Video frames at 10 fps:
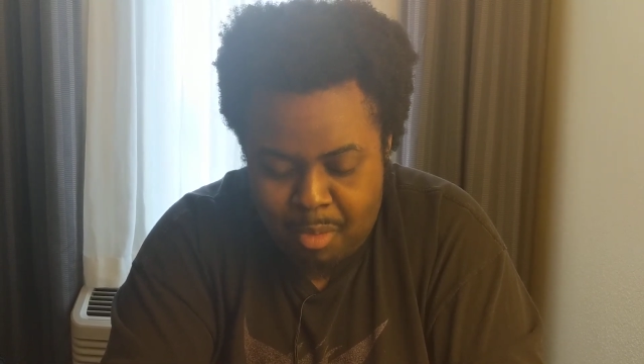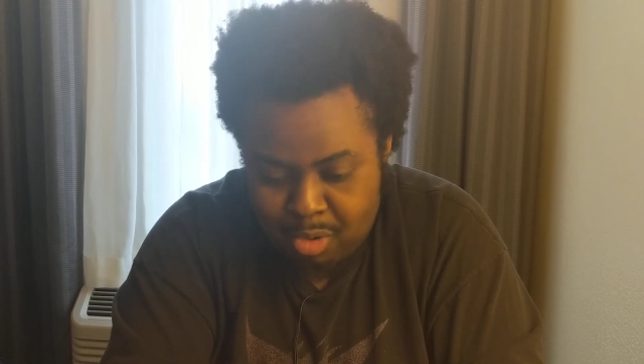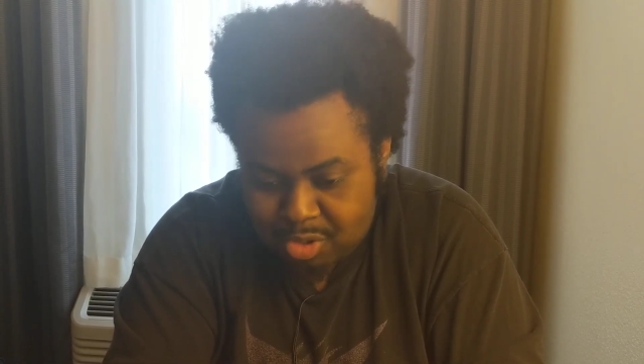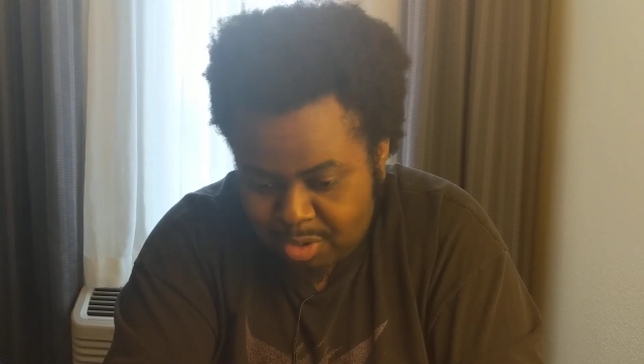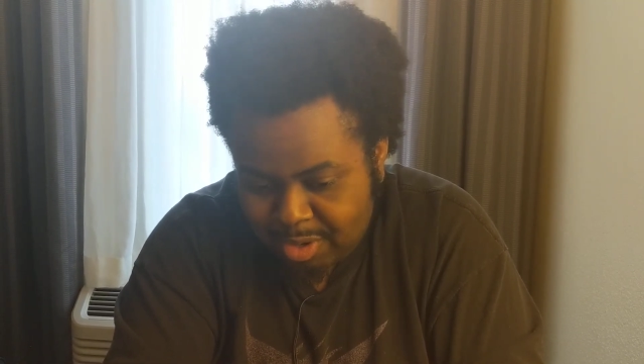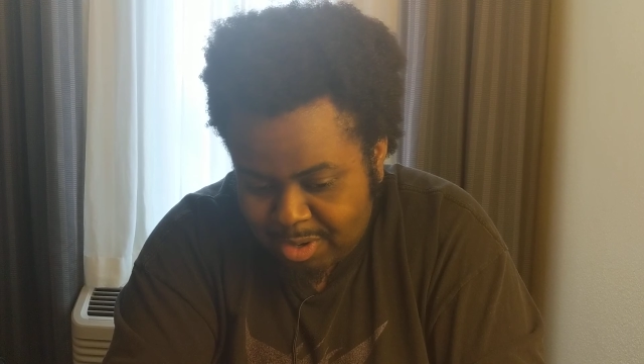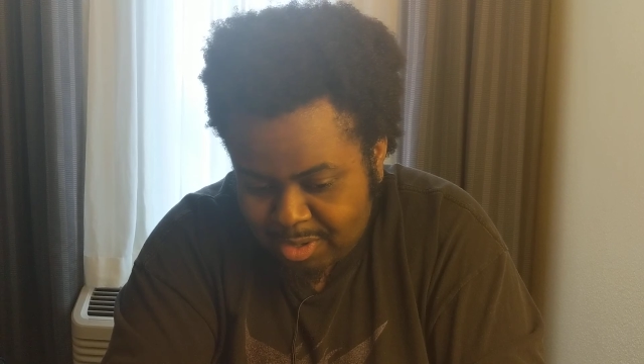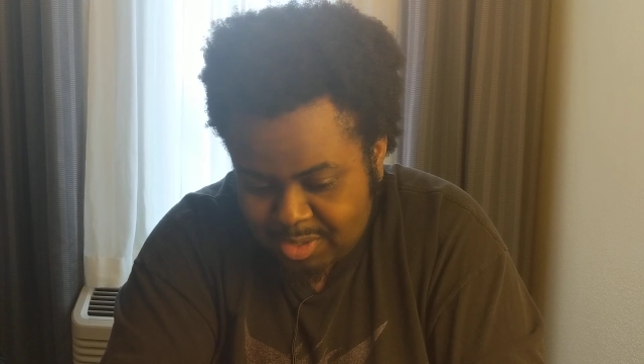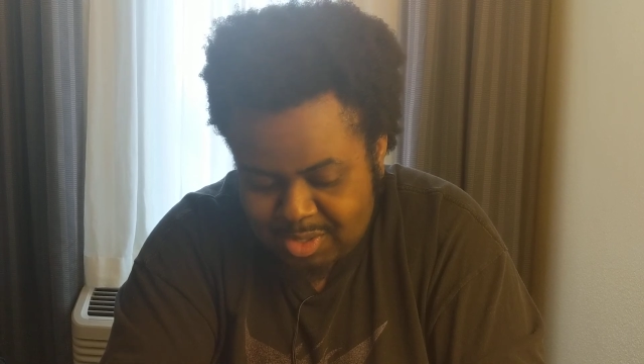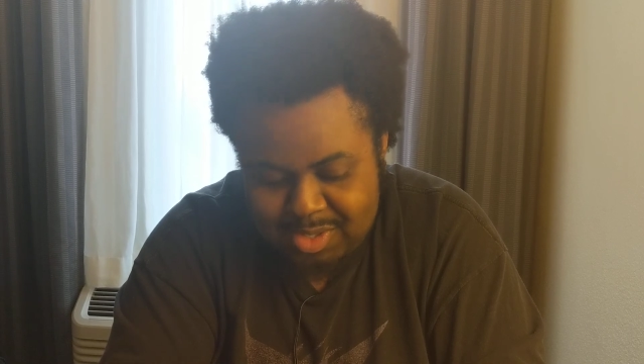more
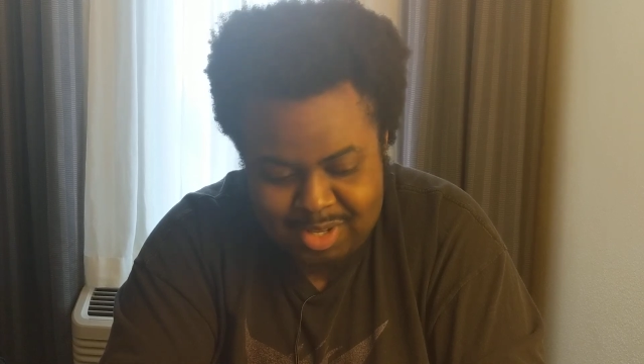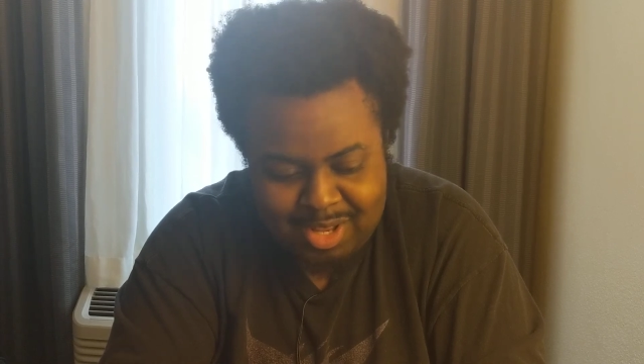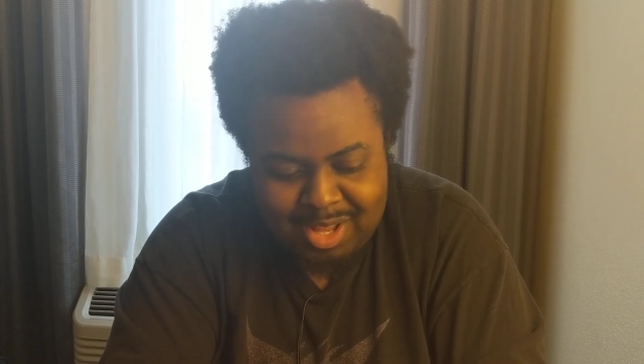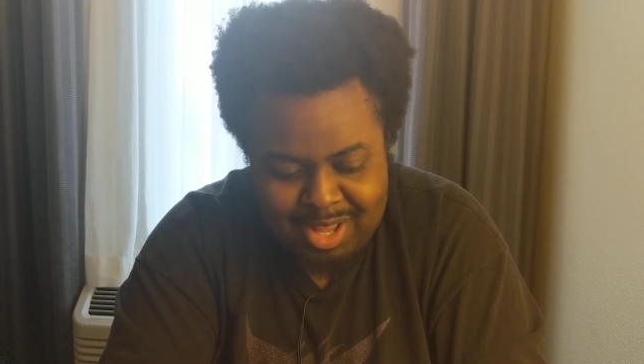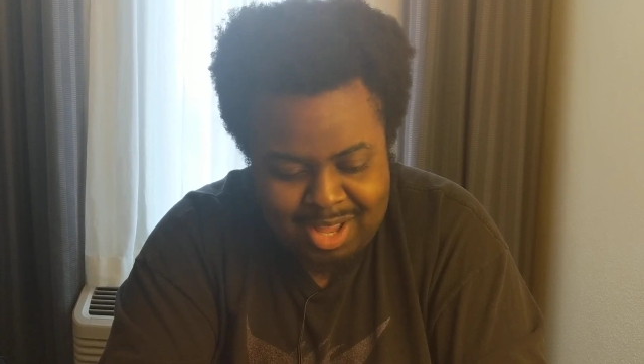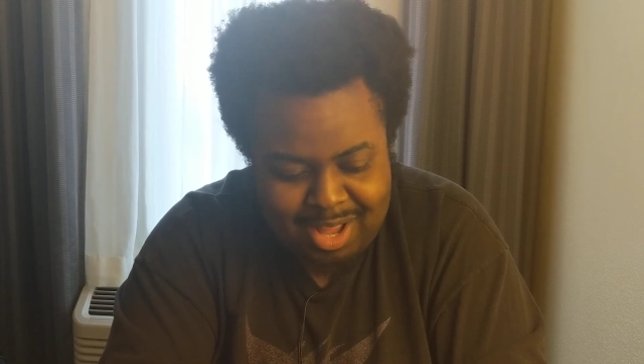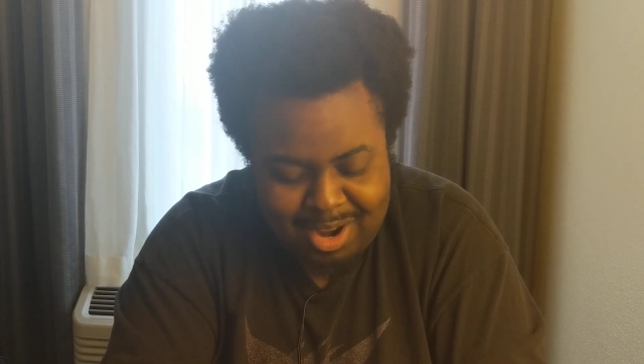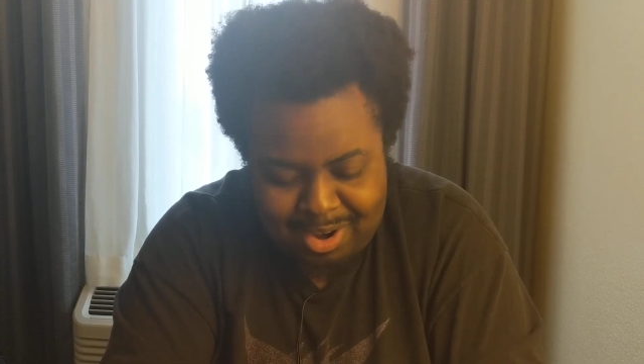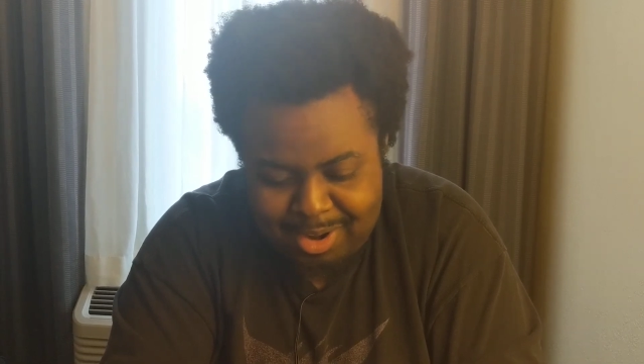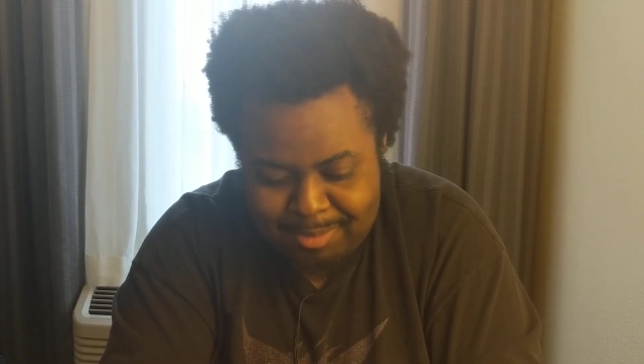triggers,
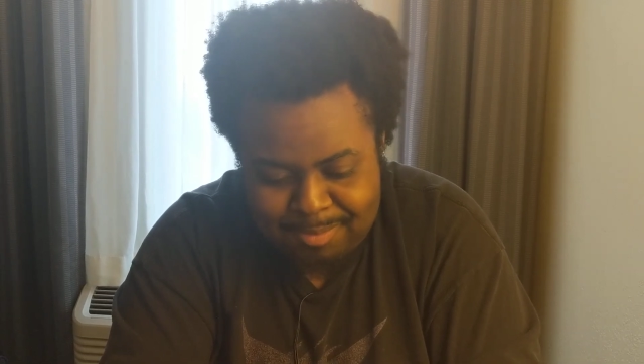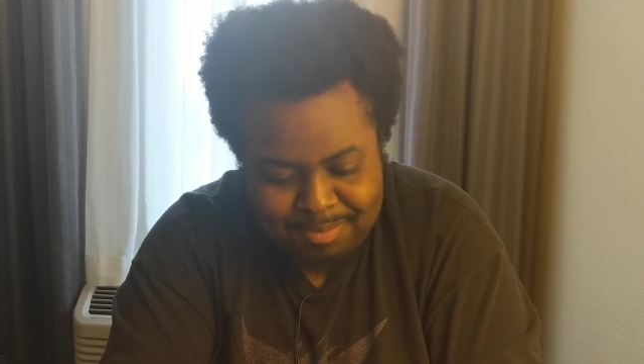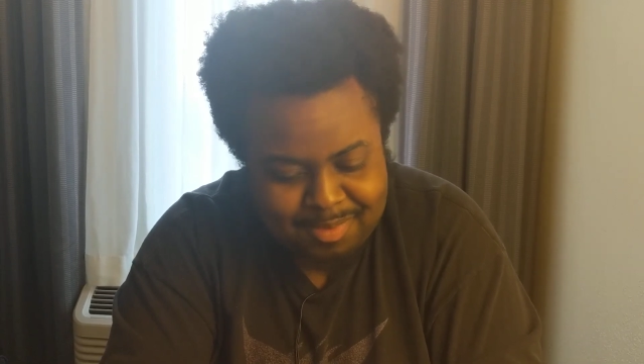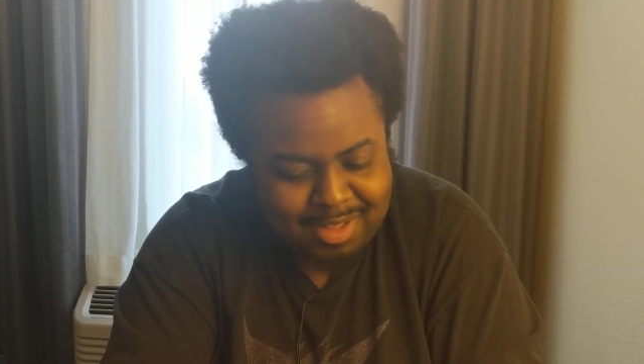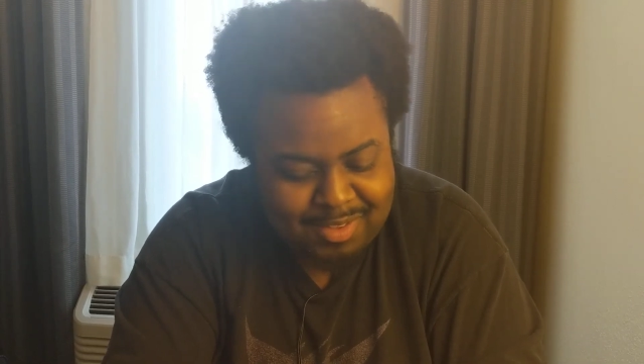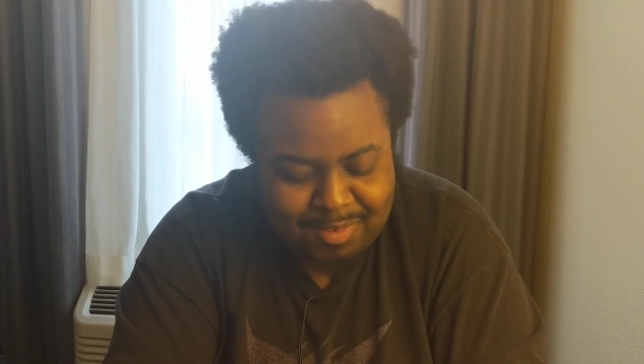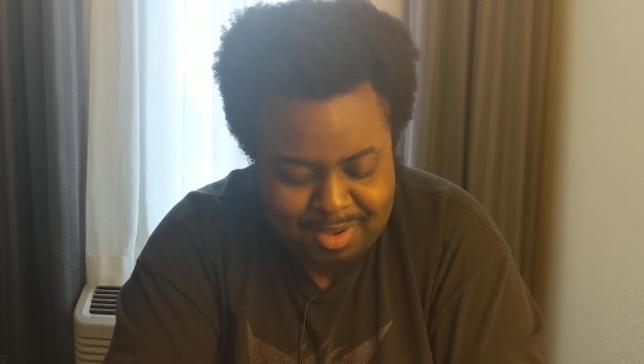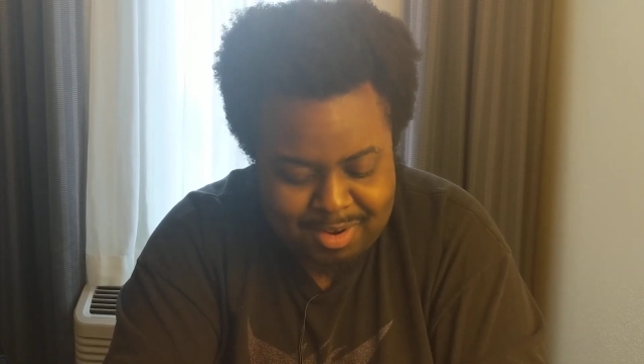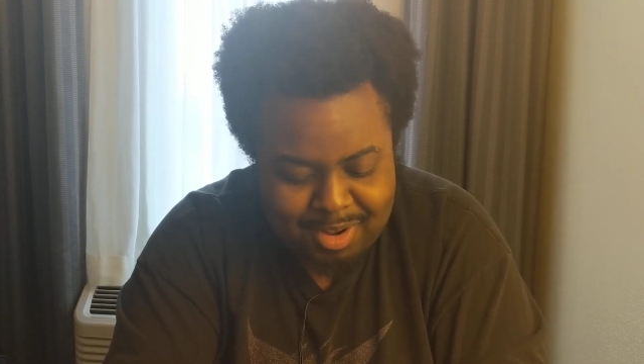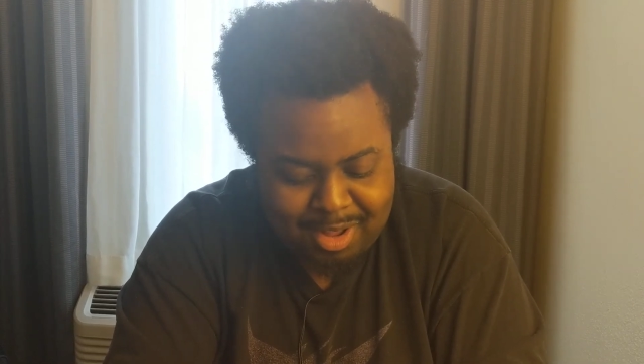Alright, that's
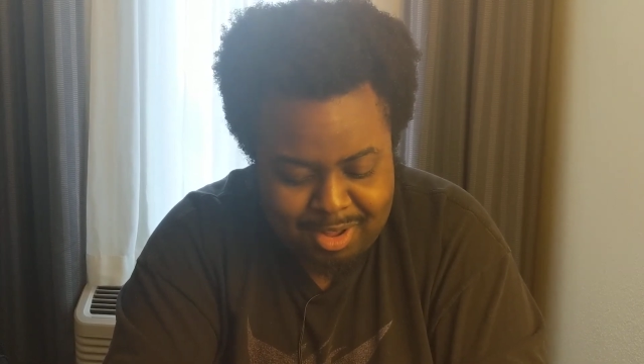fine.